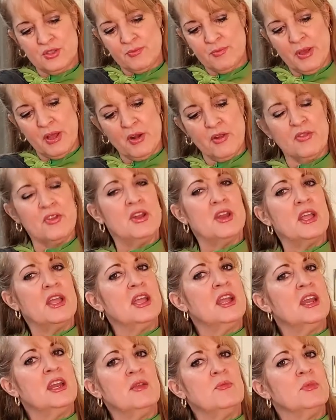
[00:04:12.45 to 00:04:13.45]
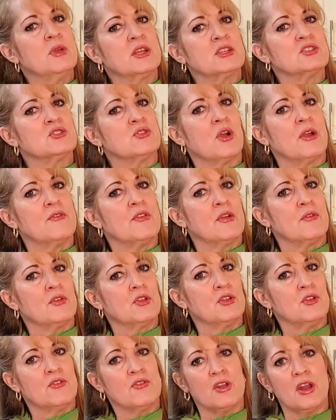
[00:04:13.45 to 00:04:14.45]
better than any mixer I've ever used,